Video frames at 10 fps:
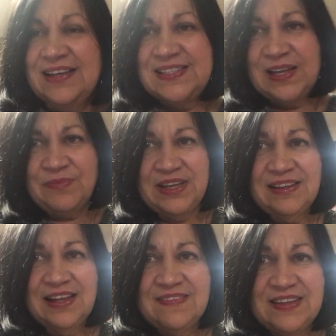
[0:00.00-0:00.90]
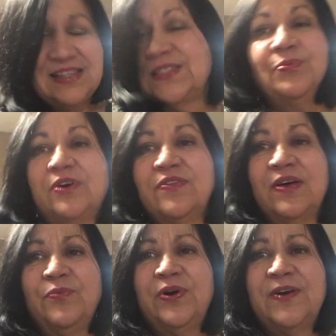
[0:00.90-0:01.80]
something like this where
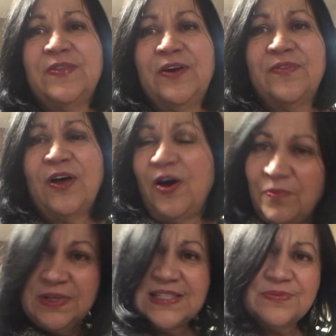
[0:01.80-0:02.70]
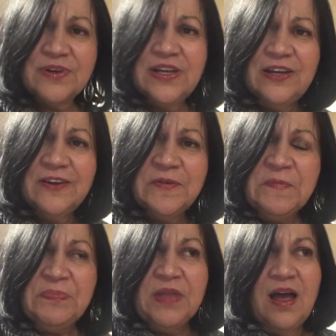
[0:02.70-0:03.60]
the homeless were here,
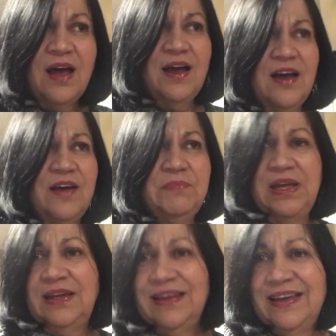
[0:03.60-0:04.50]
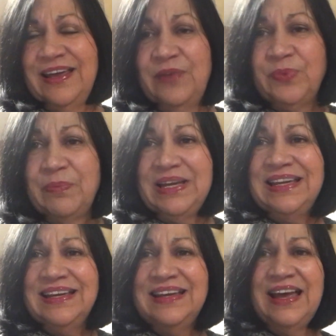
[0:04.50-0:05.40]
men and women,
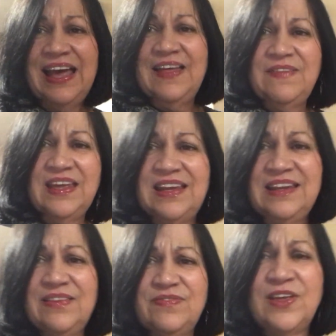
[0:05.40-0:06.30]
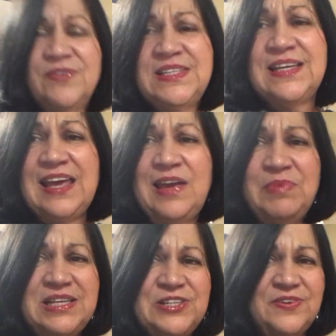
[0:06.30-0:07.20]
and then those that came
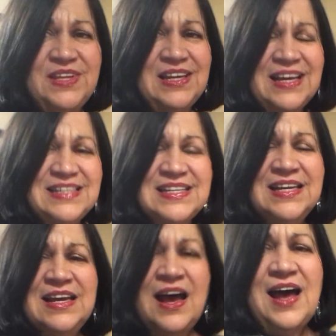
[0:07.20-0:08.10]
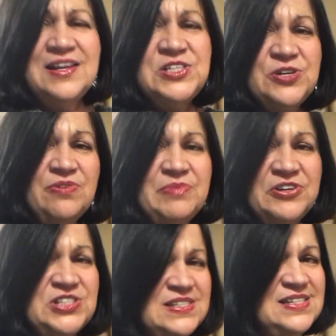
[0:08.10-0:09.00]
in during the night. Two
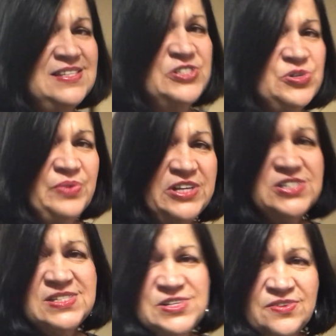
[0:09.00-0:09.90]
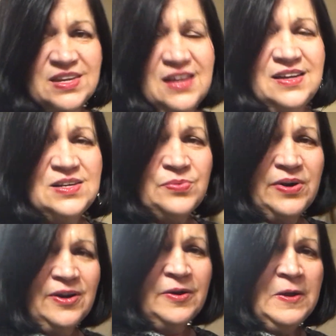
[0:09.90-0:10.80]
emergency situations during the night
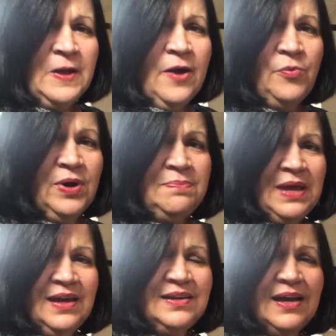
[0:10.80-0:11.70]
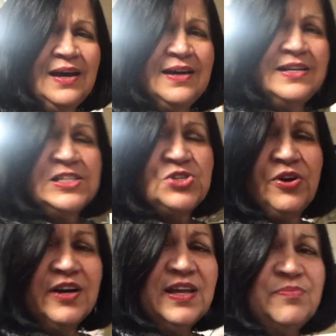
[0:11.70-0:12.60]
where one man, his
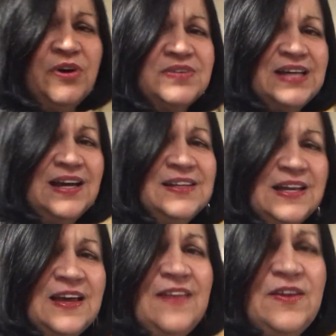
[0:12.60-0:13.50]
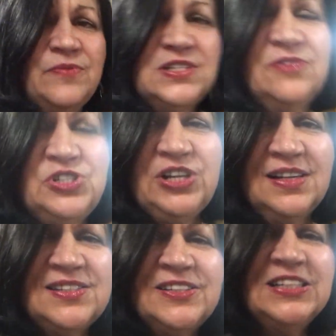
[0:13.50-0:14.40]
truck had broke down and there was no
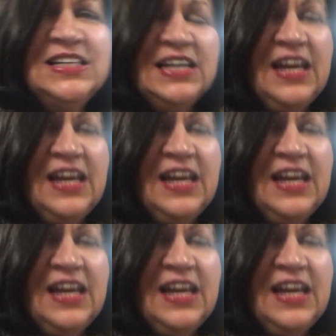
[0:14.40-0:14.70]
shelter,